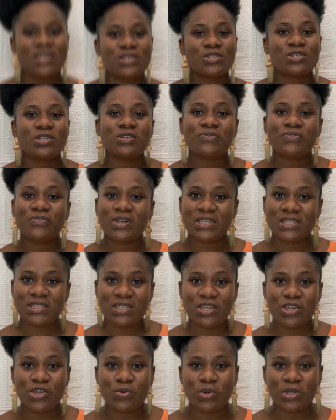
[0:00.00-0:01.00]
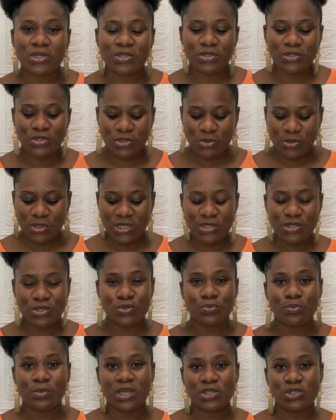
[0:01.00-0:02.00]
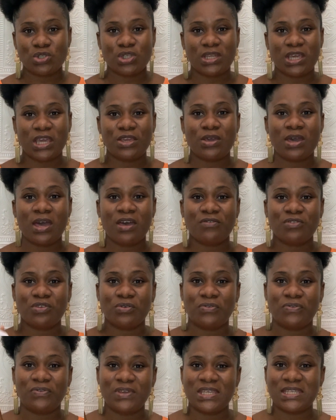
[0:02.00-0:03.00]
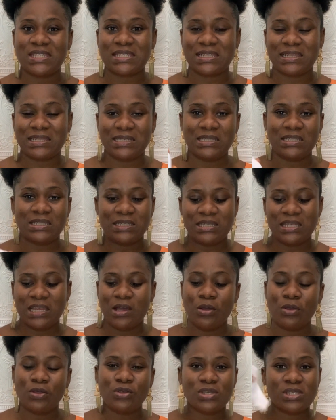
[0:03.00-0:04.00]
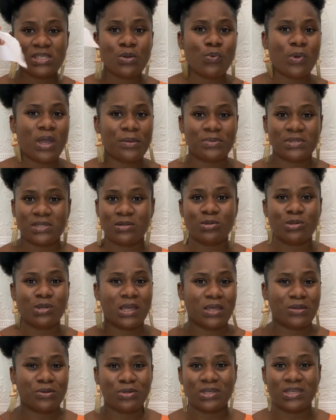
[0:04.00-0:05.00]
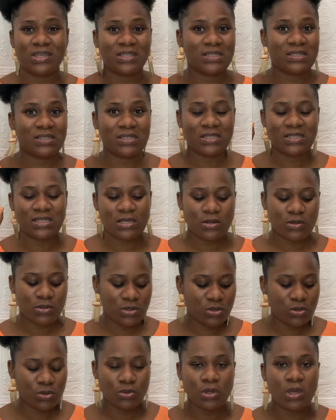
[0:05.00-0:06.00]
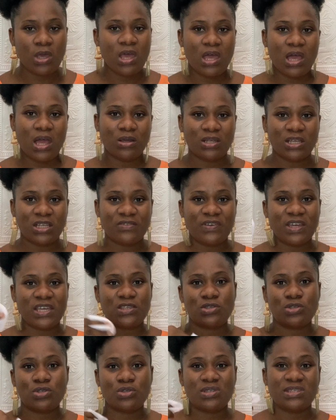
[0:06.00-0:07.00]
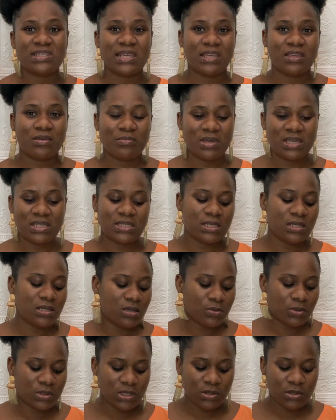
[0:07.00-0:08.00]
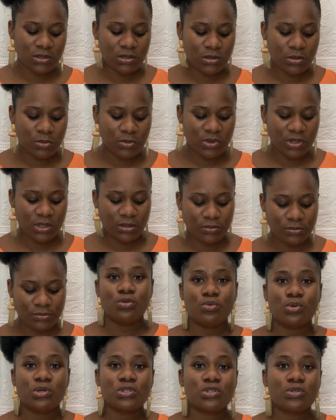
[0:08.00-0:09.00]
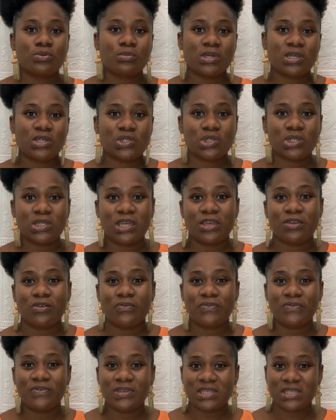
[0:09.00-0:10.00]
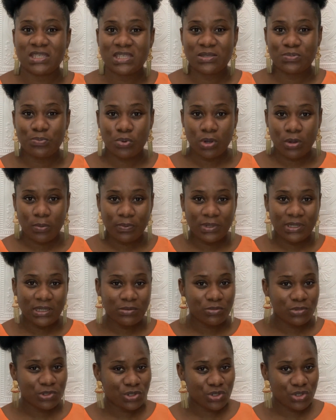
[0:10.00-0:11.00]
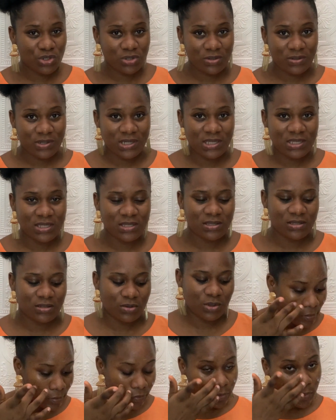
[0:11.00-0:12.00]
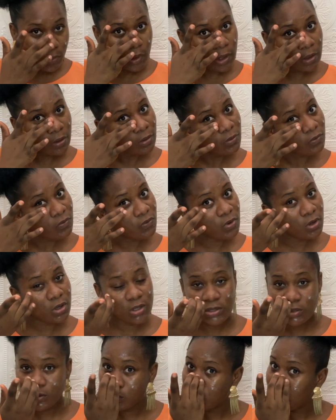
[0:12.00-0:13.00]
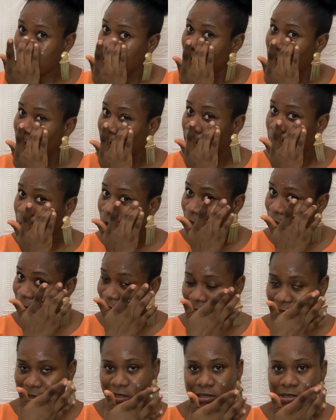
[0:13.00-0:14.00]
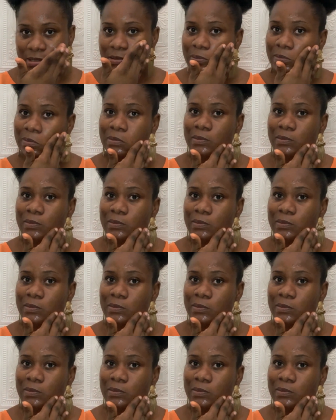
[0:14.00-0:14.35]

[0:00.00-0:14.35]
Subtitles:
So the first thing you want to do is to make sure that you have your face clean. Now, using wipes alone cannot get the dirt out. So I would advise you use like a micellar water or something. You want to make sure that your face is properly moisturized. Focus on under your eyes.